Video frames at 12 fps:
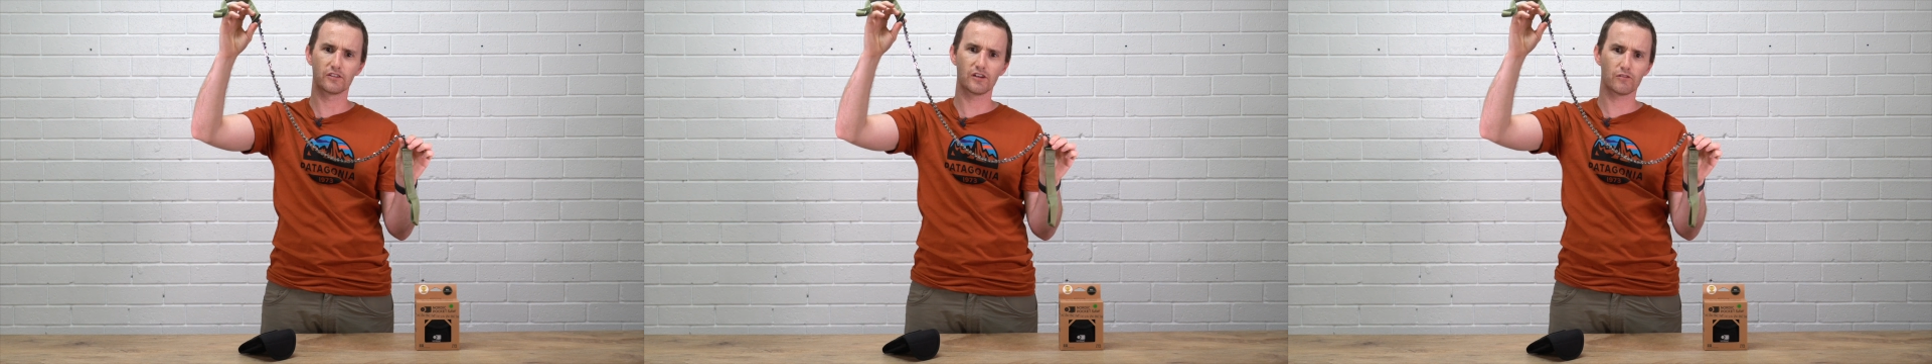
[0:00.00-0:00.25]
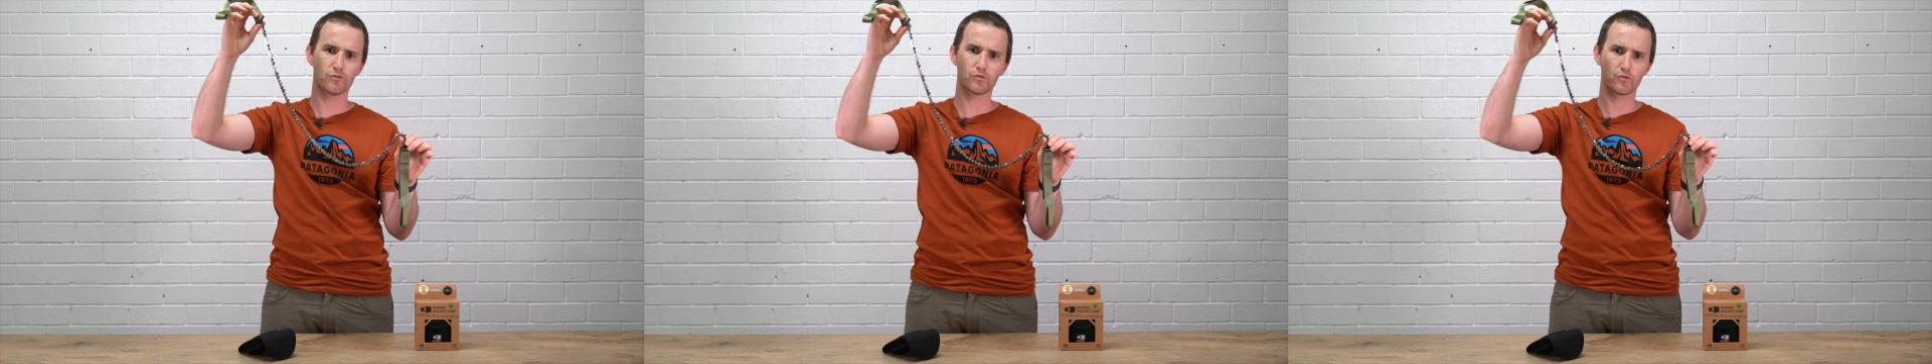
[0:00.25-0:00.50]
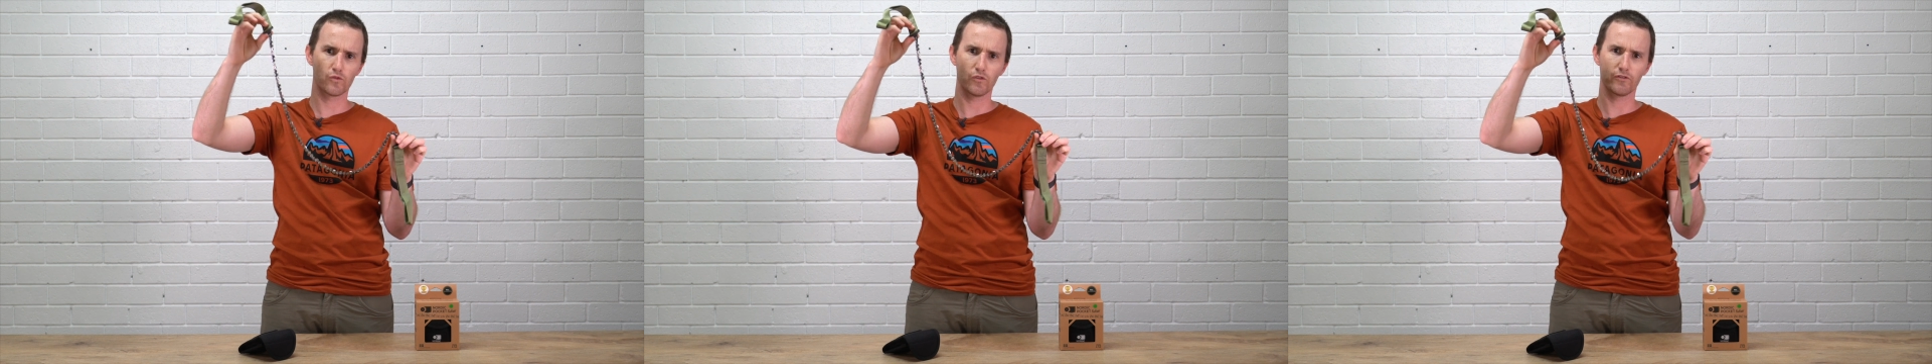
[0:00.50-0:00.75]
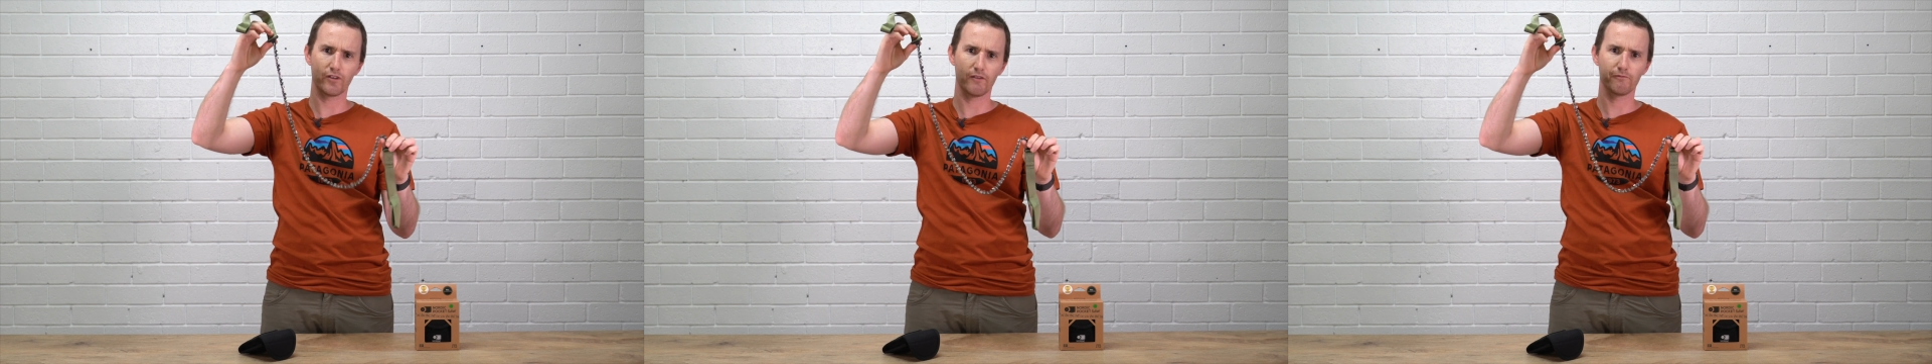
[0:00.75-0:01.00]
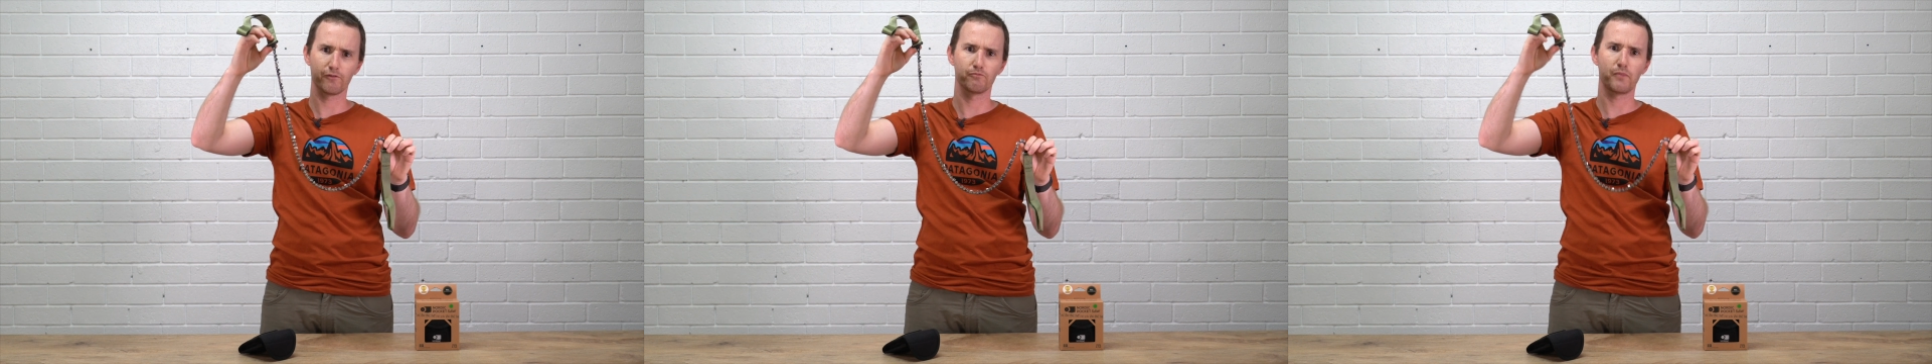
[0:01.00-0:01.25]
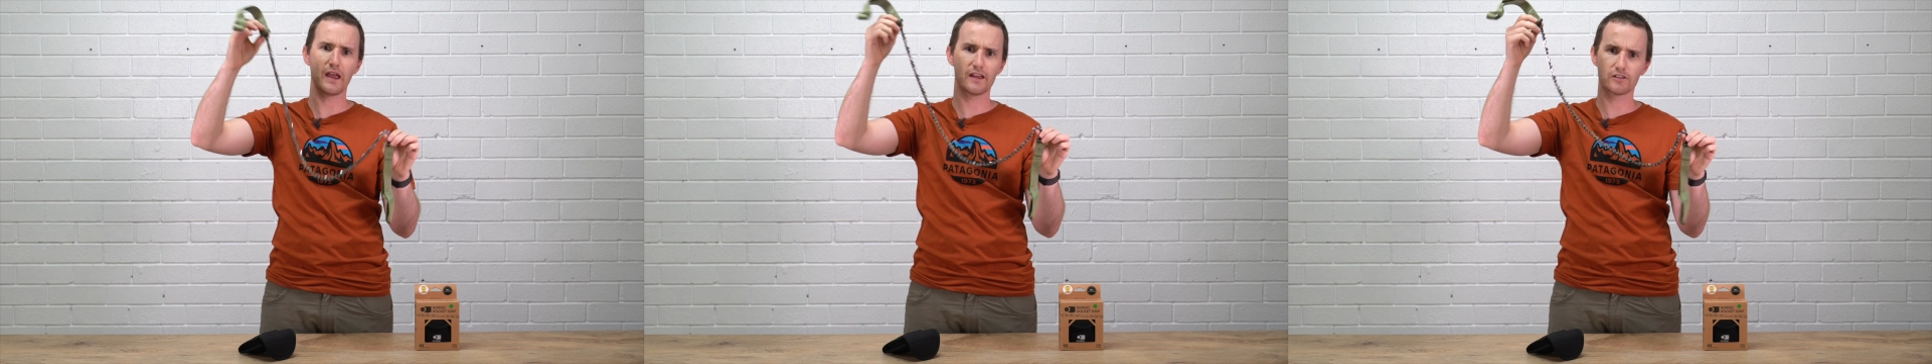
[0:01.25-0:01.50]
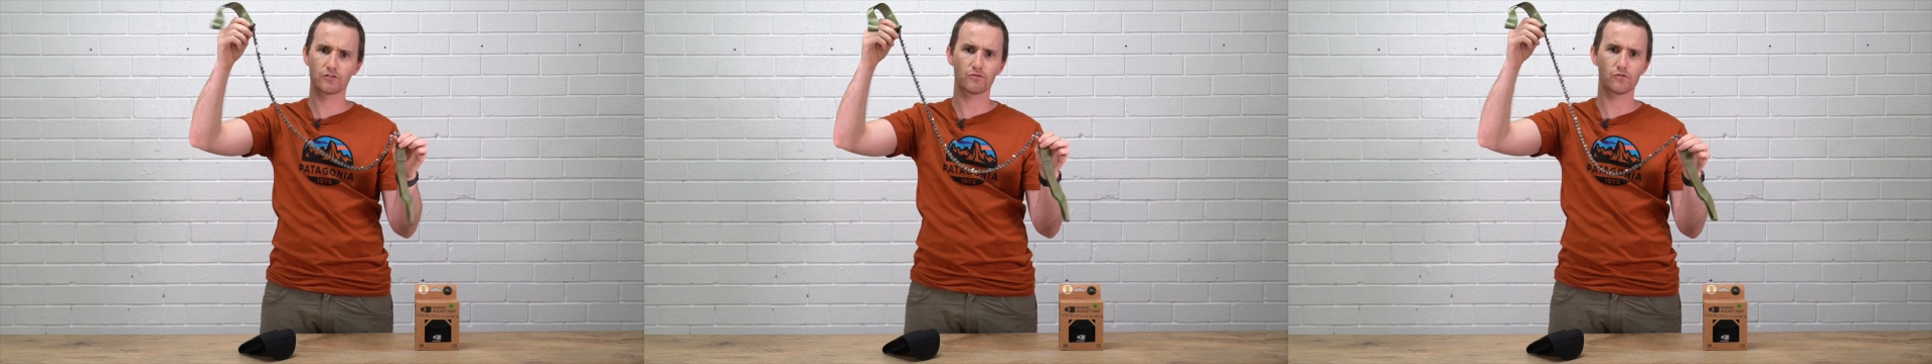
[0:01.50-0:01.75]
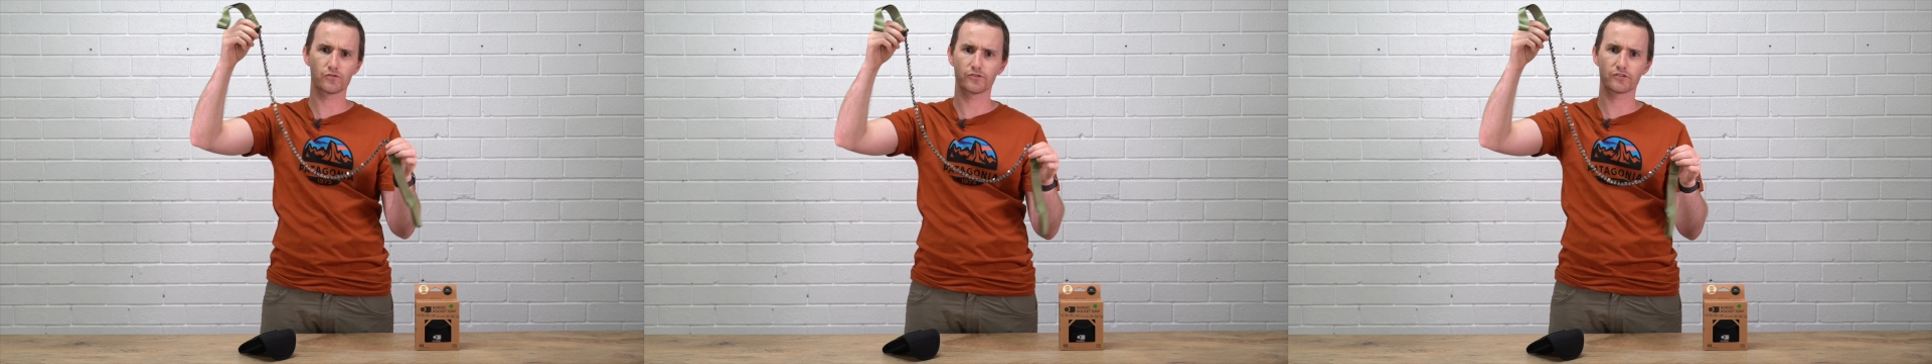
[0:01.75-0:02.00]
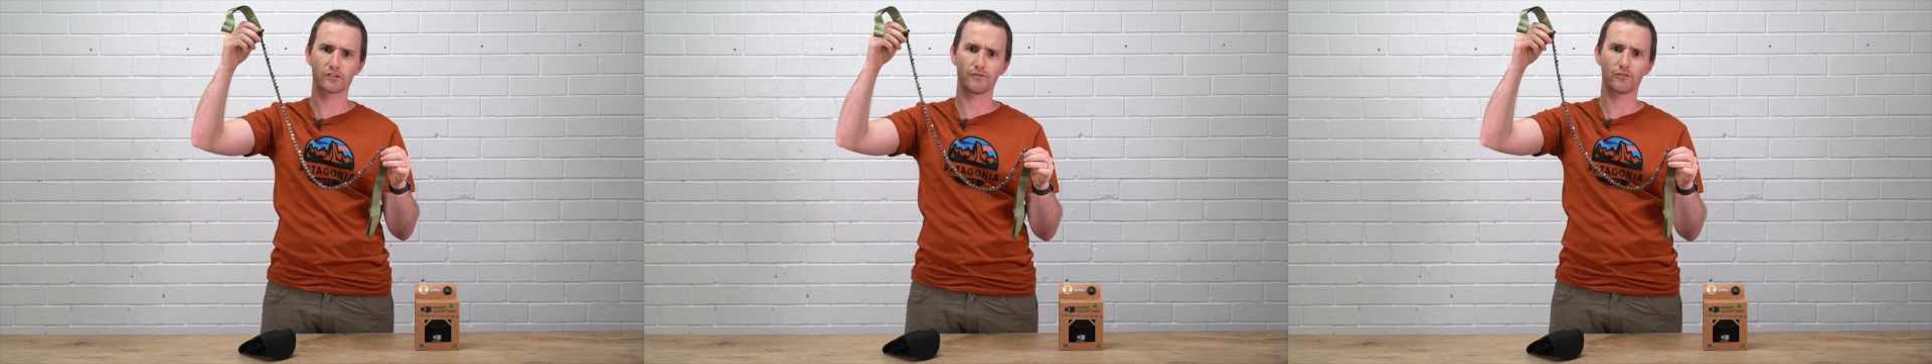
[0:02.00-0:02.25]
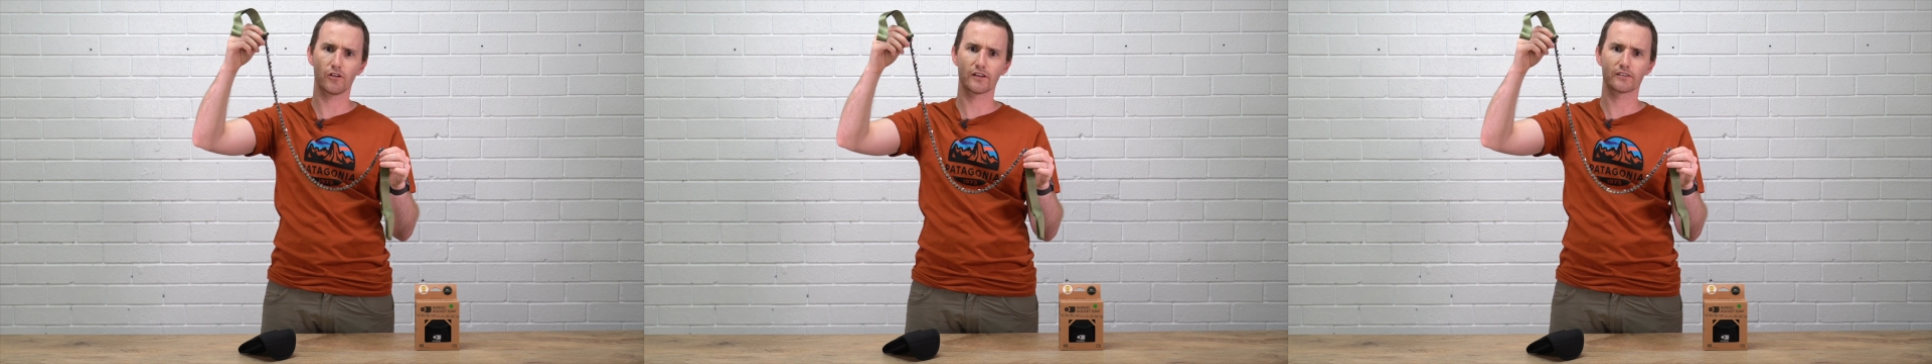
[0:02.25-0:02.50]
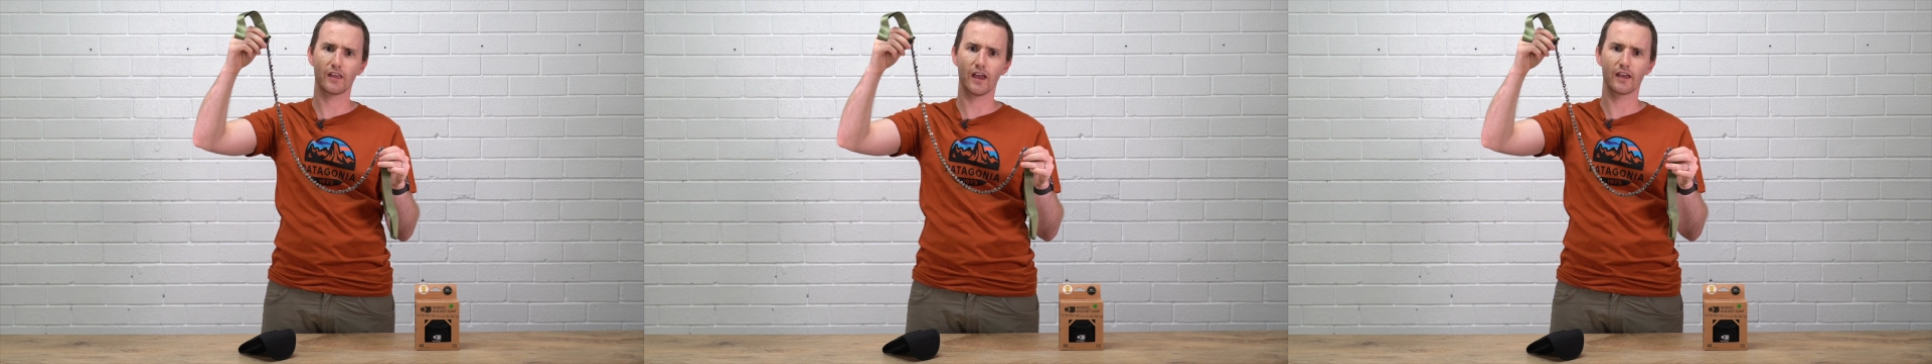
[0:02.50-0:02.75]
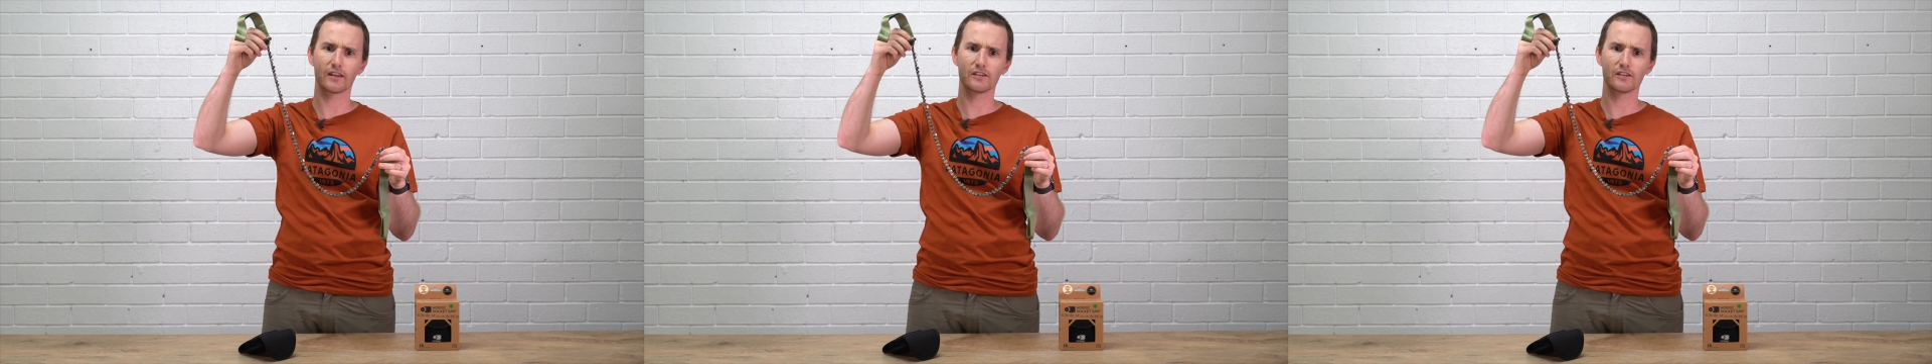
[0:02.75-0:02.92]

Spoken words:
the general rule of thumb for band saws and stuff like that